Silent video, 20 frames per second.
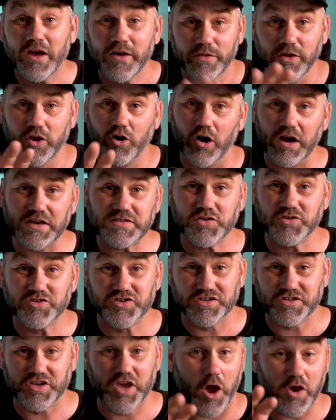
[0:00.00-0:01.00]
The guys who
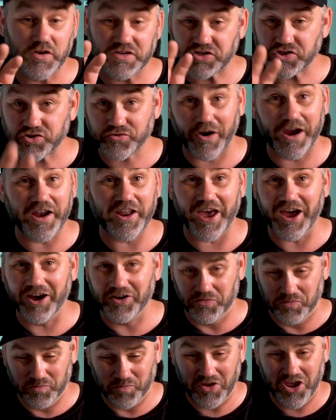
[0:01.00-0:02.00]
just go straight out